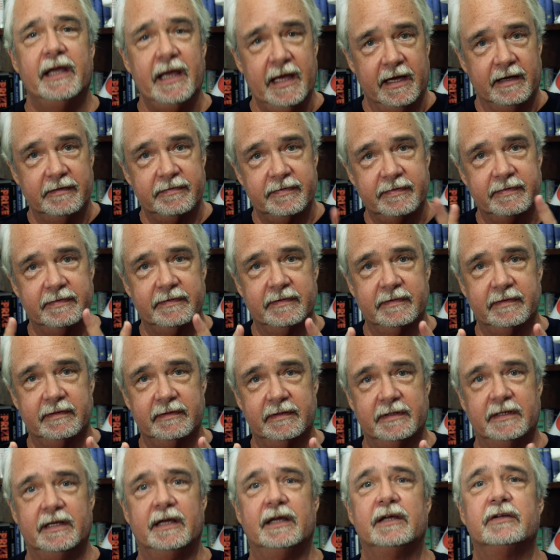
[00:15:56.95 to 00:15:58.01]
If
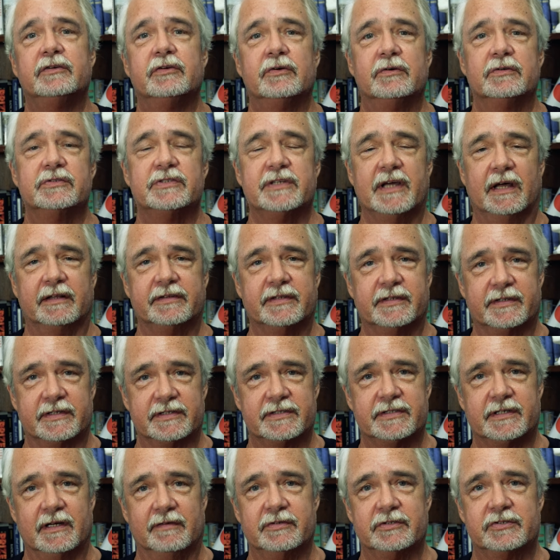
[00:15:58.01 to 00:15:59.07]
it turns out that
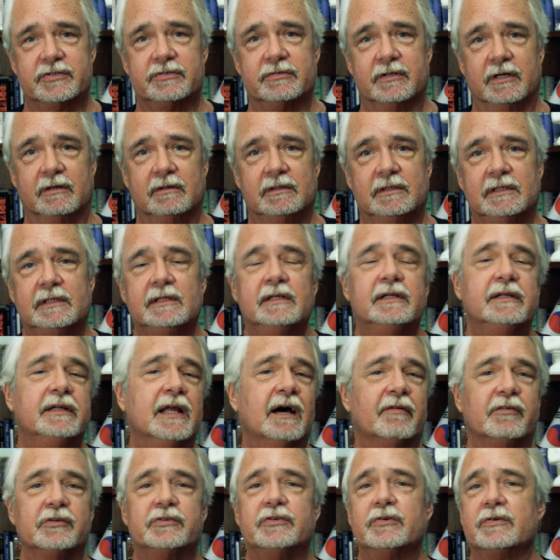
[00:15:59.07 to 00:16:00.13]
this stuff is true.
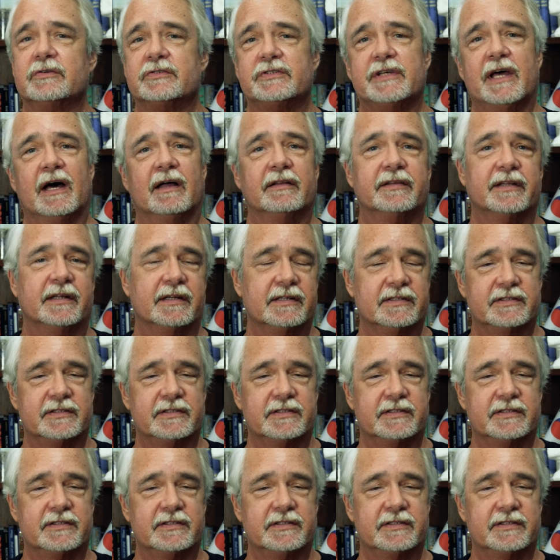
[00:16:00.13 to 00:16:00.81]
Now, if it turns out that